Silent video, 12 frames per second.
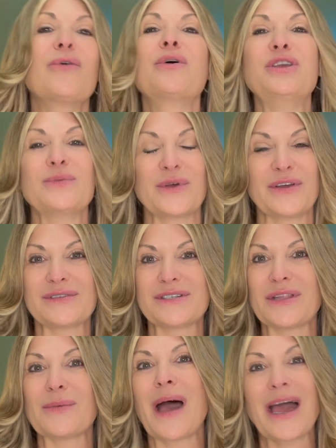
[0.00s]
when you move
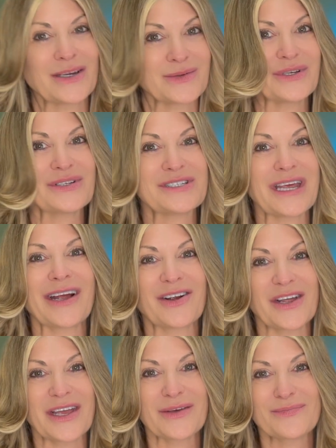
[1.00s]
to the Baton Rouge
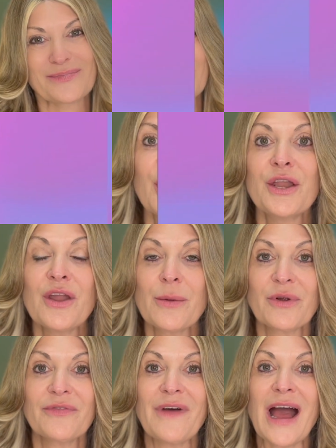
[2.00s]
area.
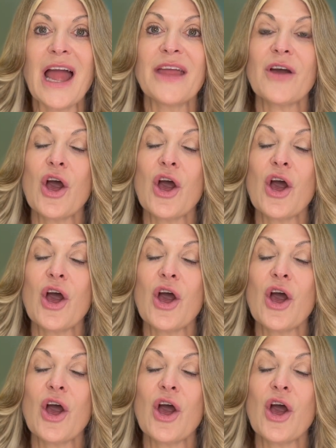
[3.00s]
Number 5